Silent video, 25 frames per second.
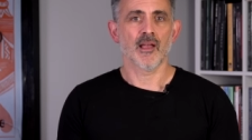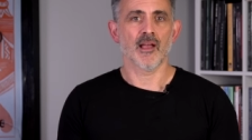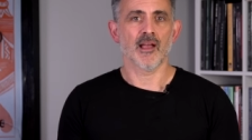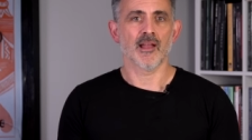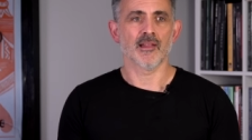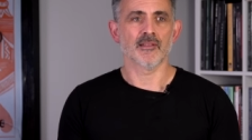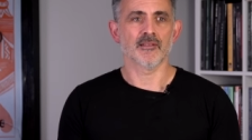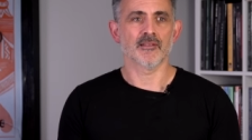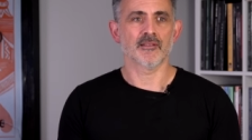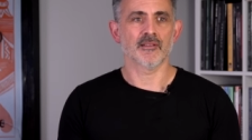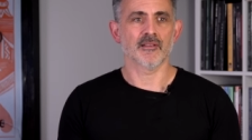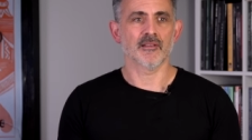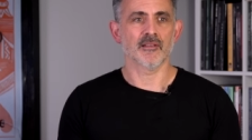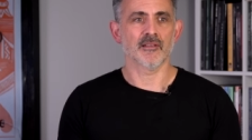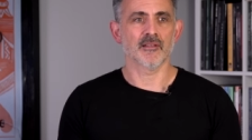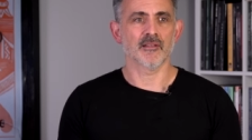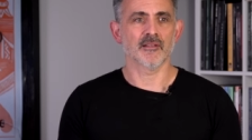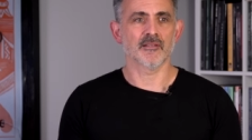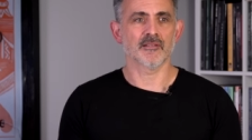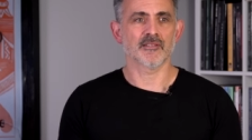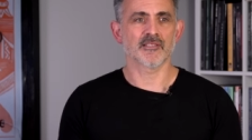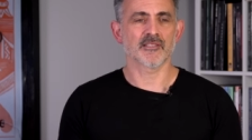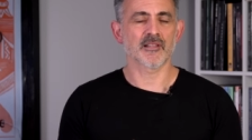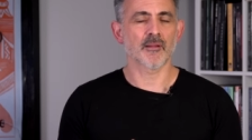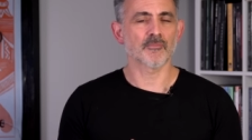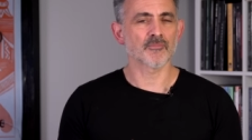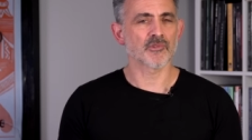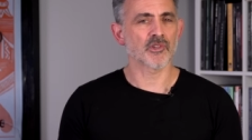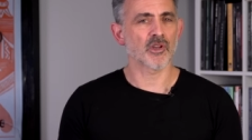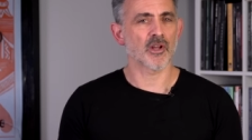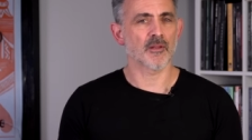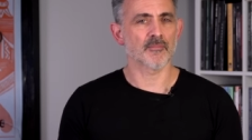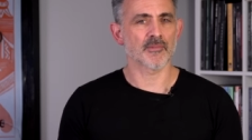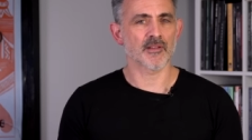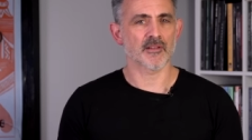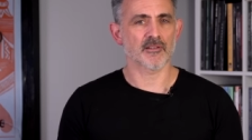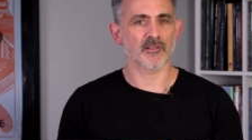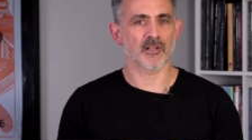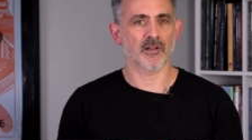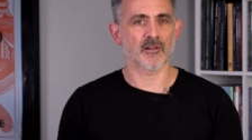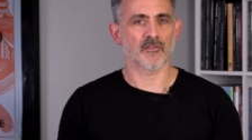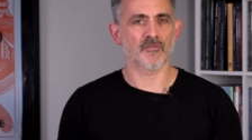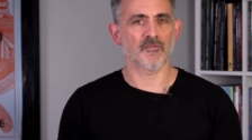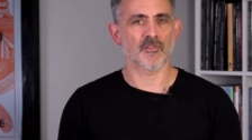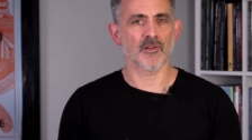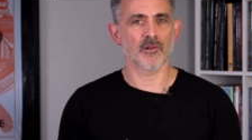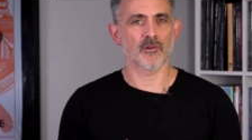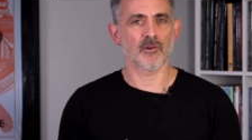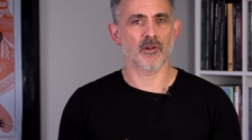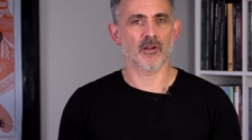And sometimes it's going to
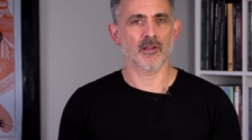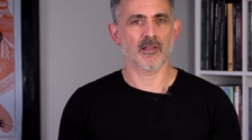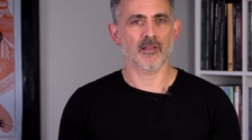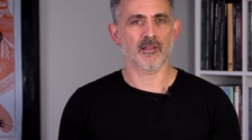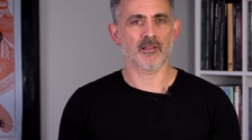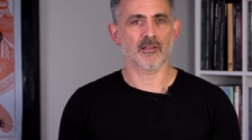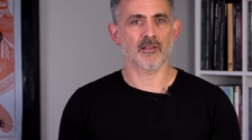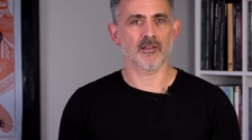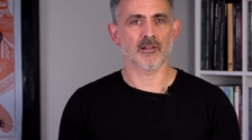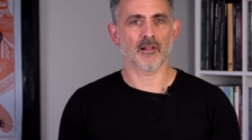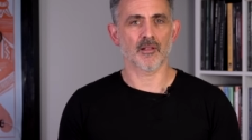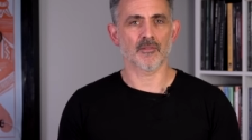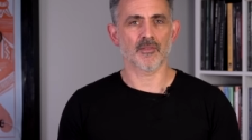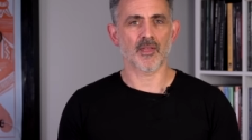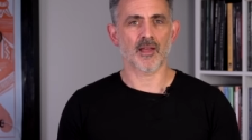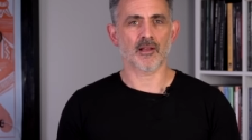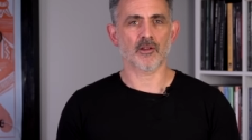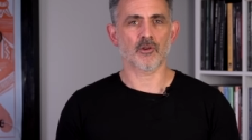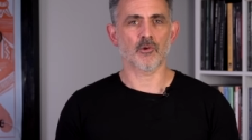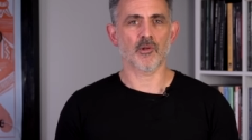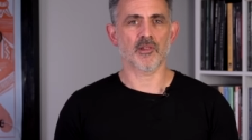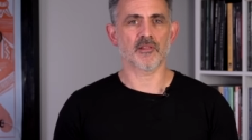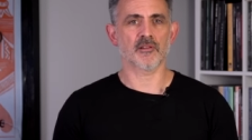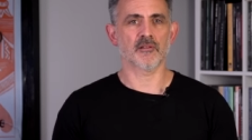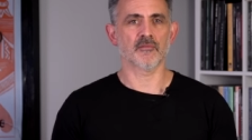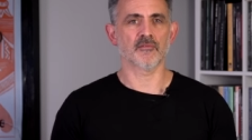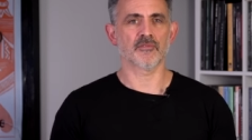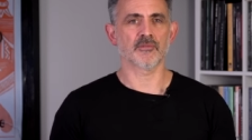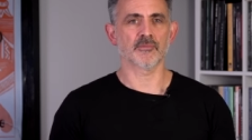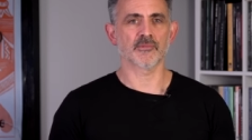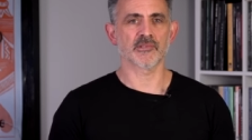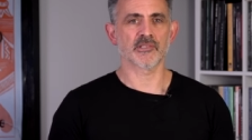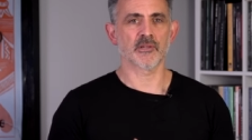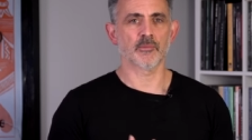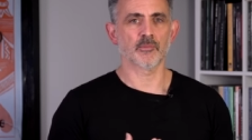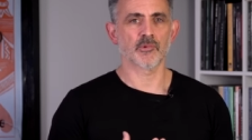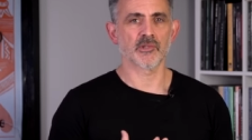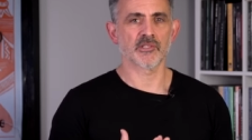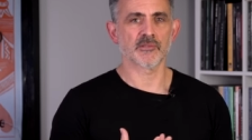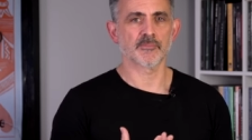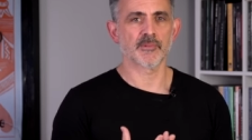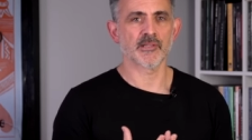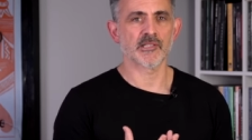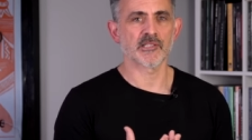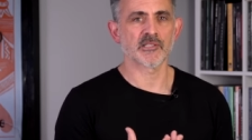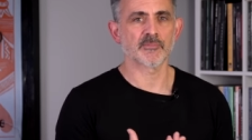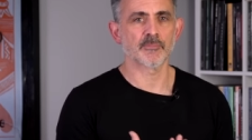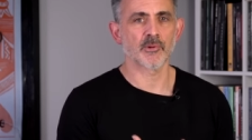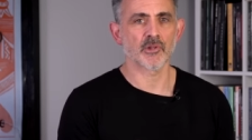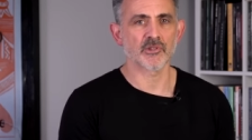feel like, you know, that question from someone has
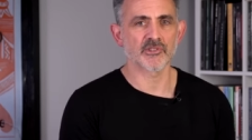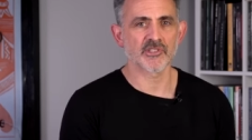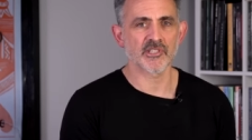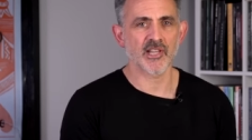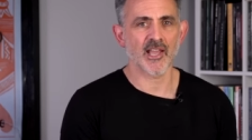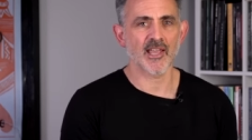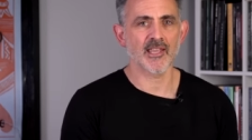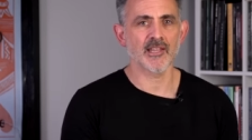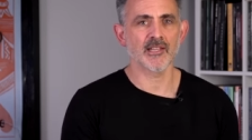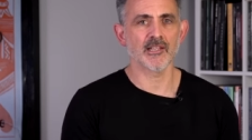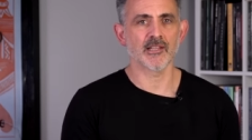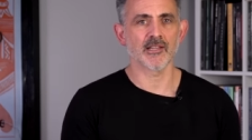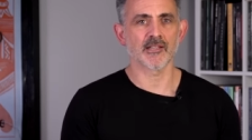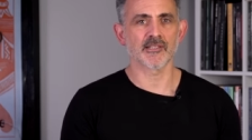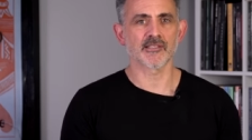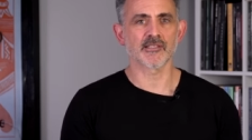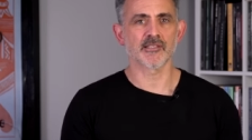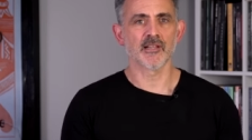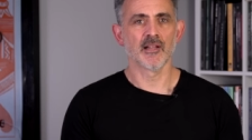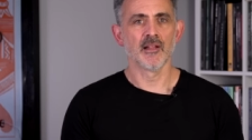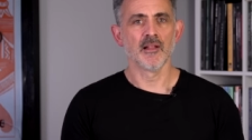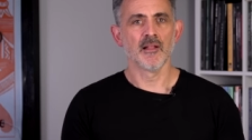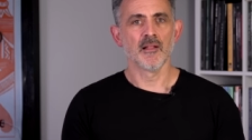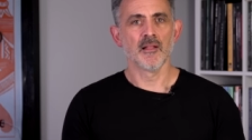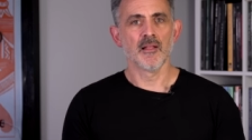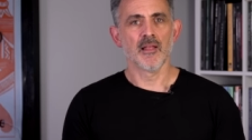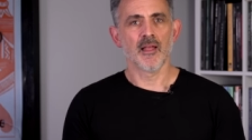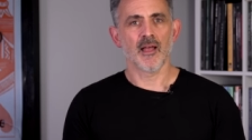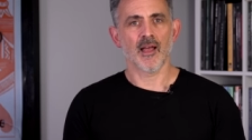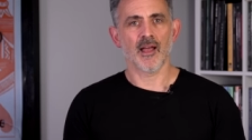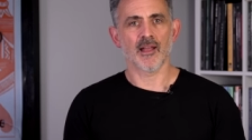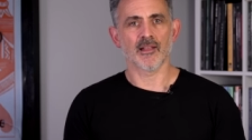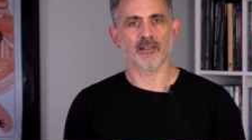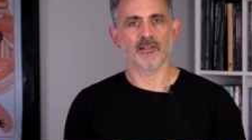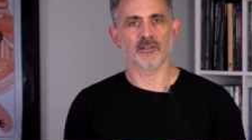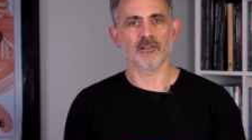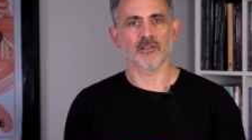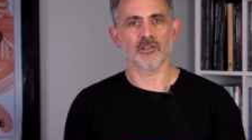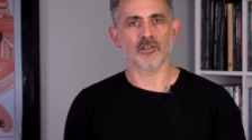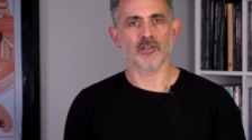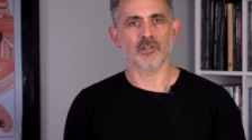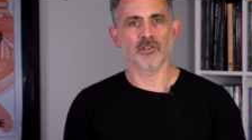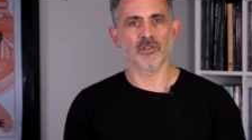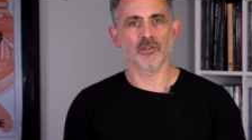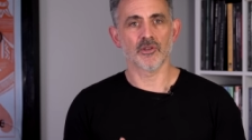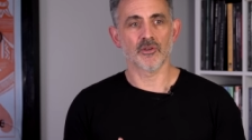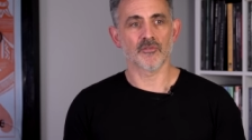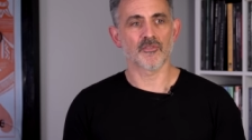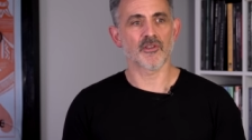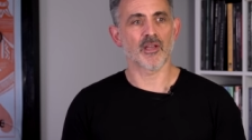been spontaneous and
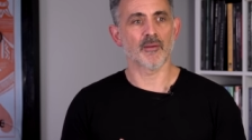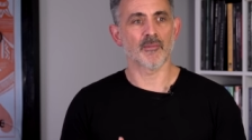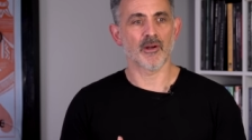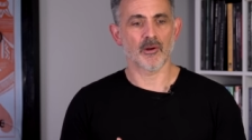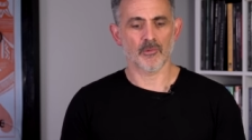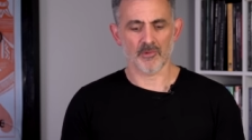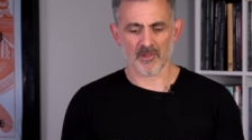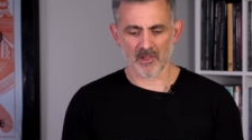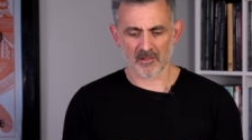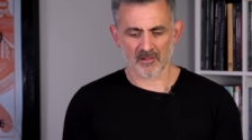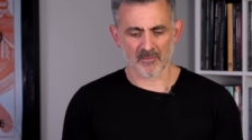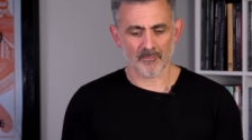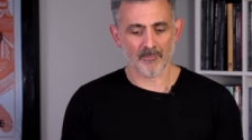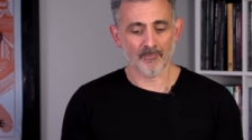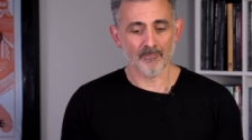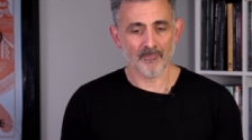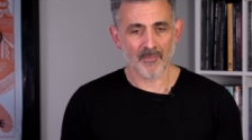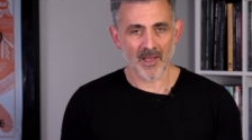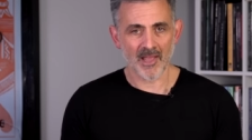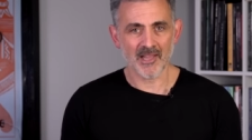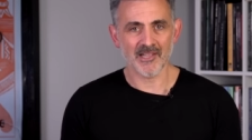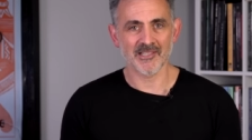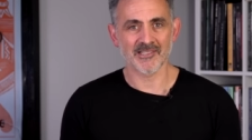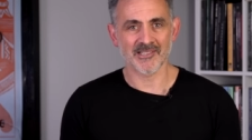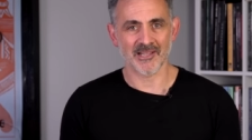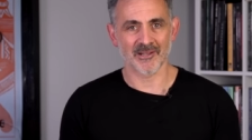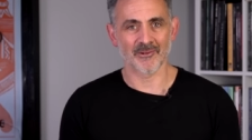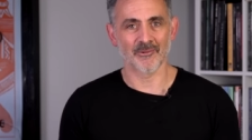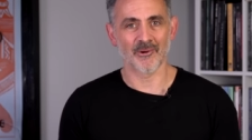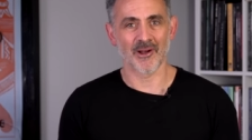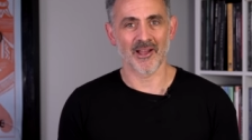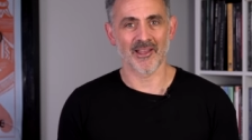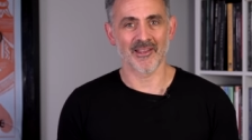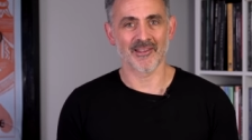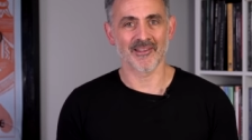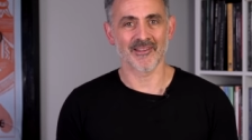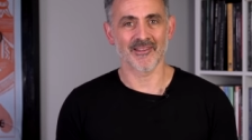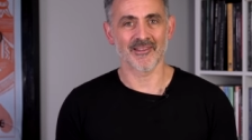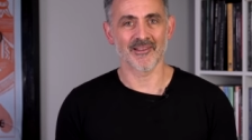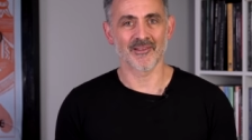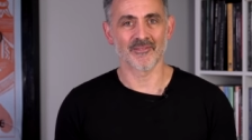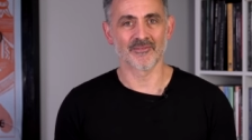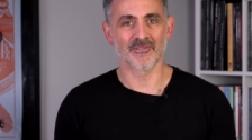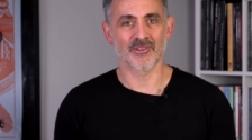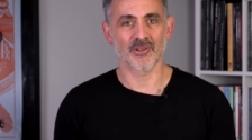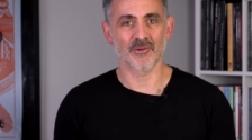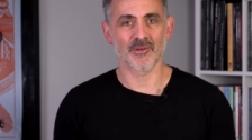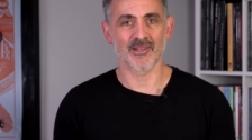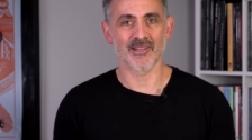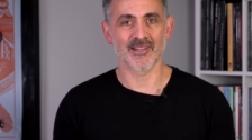you've come up with this amazing way
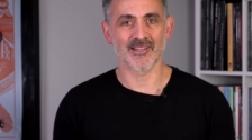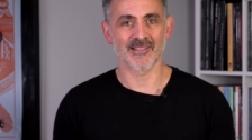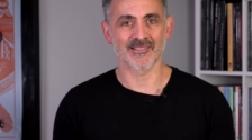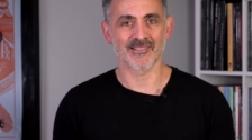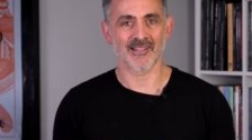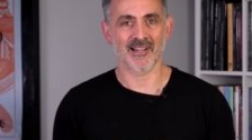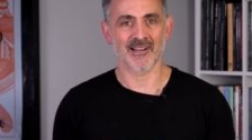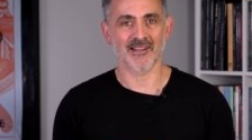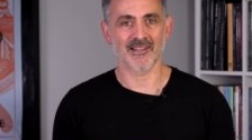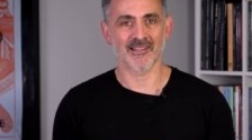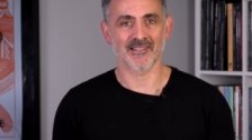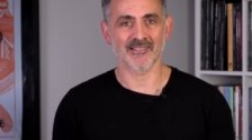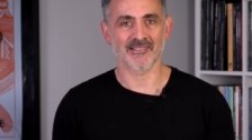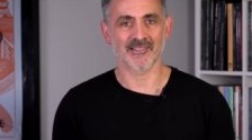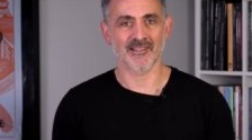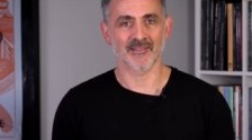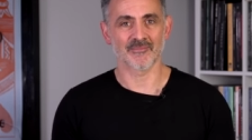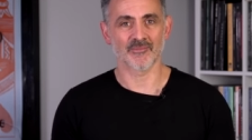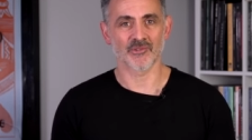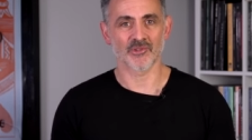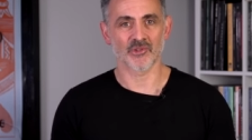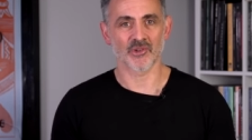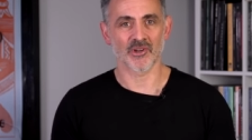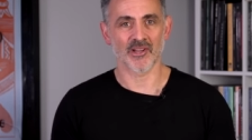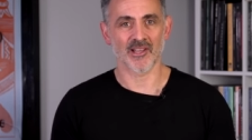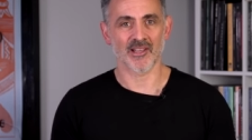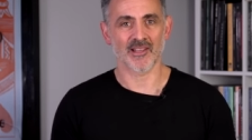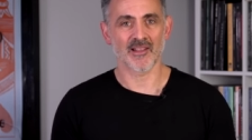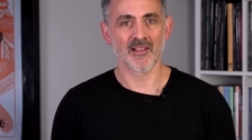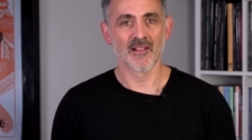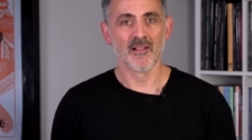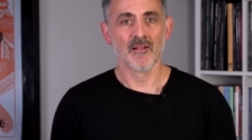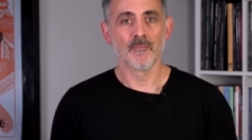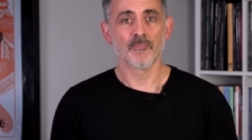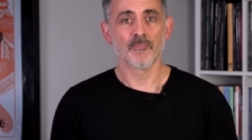of doing exactly the same trick.